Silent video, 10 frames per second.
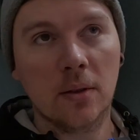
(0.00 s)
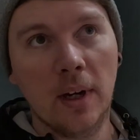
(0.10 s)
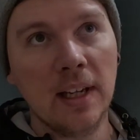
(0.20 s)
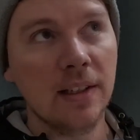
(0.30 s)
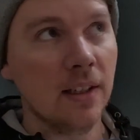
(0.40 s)

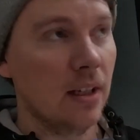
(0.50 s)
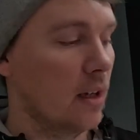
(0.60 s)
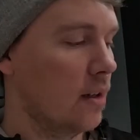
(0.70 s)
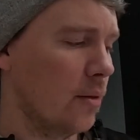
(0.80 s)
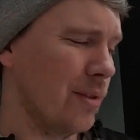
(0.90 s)
quite easy.
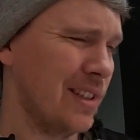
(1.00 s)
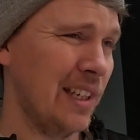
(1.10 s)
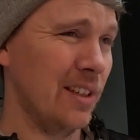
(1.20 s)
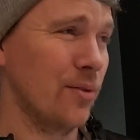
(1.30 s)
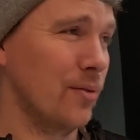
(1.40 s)
With
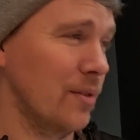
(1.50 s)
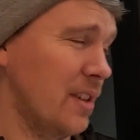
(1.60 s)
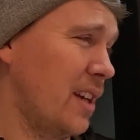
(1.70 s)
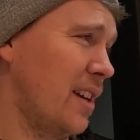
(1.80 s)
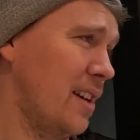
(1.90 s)
600
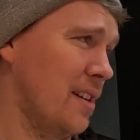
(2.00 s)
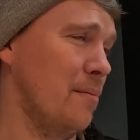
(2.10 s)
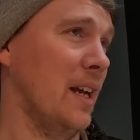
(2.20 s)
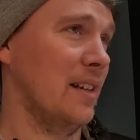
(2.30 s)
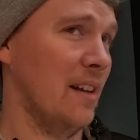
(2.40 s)

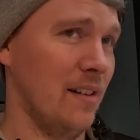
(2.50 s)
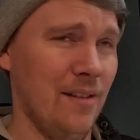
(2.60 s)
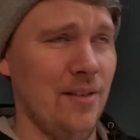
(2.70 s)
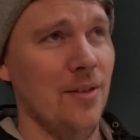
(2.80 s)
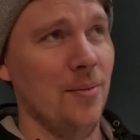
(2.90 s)
meg
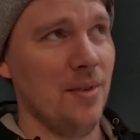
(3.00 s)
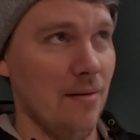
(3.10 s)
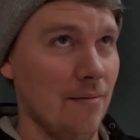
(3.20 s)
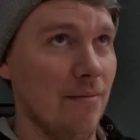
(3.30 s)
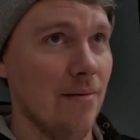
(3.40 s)
download. Do you know what I'm
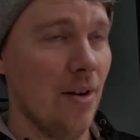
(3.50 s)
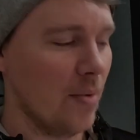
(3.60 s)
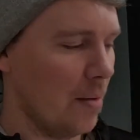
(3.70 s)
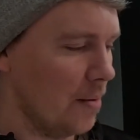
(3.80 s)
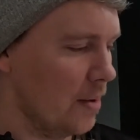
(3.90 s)
saying? No
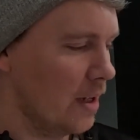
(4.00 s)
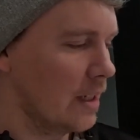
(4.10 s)
problem.